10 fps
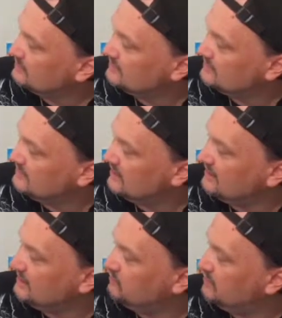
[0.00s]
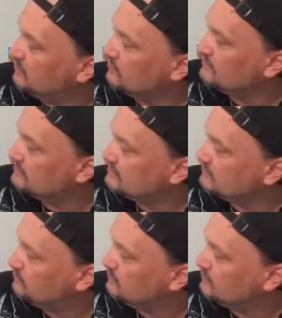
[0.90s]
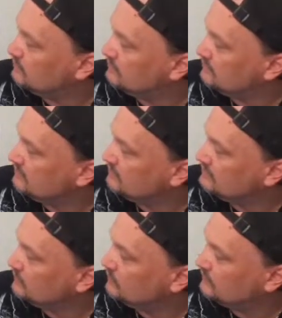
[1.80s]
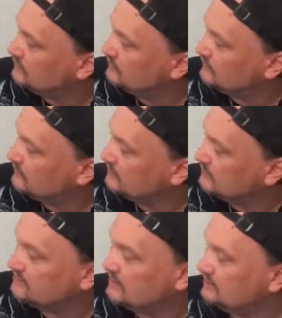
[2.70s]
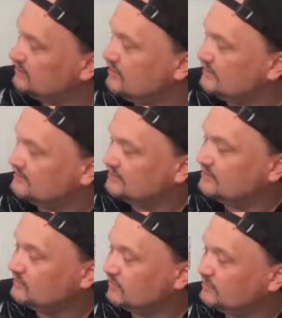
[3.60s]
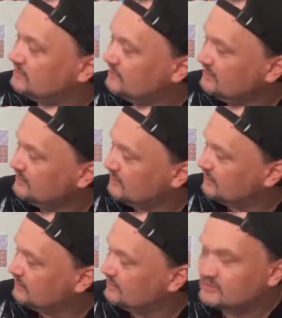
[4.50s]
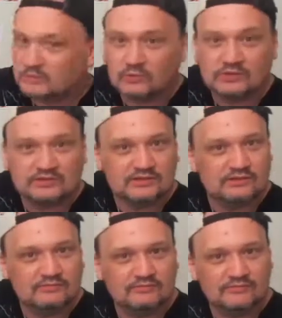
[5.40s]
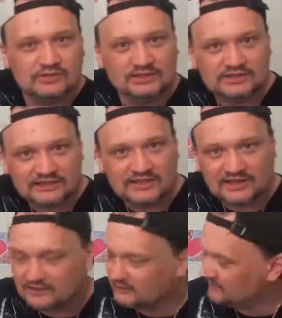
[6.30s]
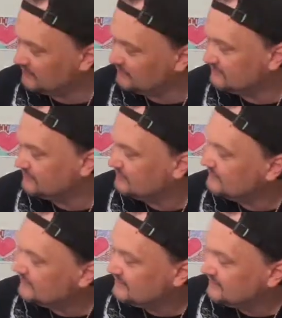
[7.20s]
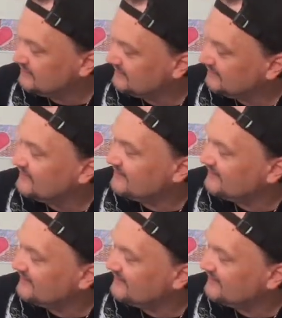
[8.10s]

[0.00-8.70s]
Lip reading: This is not any building. It's just a building, something and everything else. Yeah, you guys seen it probably. A lot of these buildings in GTA and everything else. Yeah.